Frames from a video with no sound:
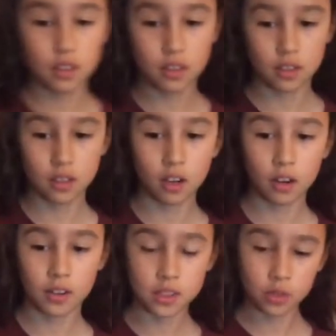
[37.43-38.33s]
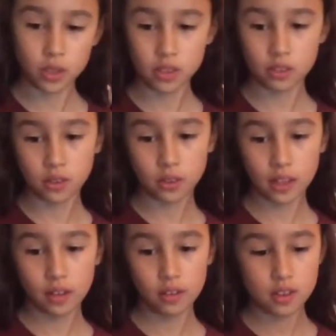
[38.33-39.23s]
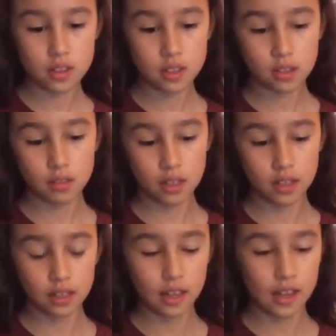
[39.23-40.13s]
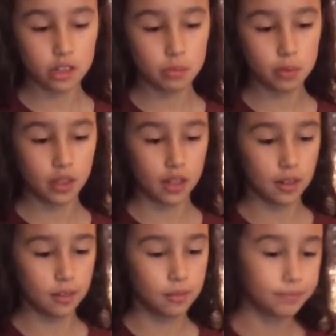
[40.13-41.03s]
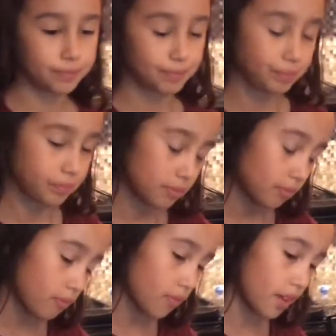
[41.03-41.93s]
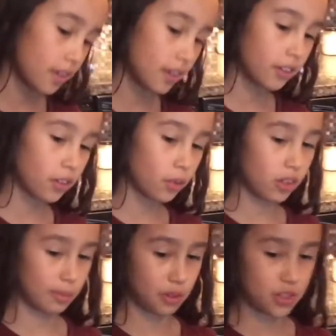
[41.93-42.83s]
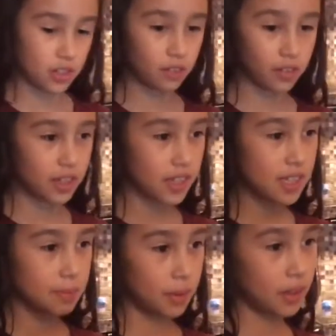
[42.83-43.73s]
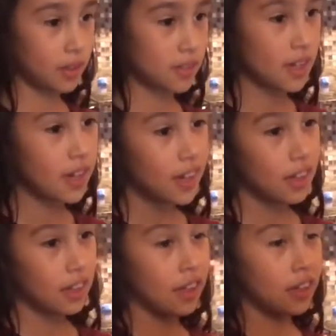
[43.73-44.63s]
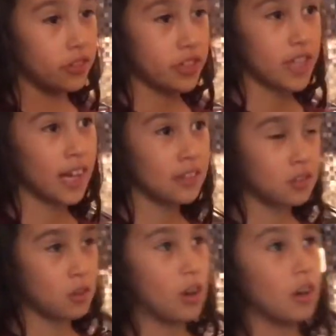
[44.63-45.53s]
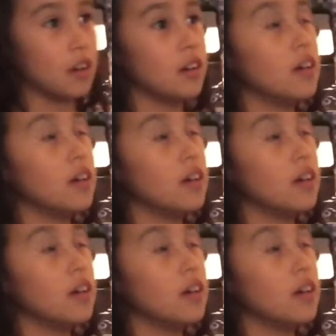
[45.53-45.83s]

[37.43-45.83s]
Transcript: the car is going to roll down the inclined plane. Then it's going to push over these books, let loose that string.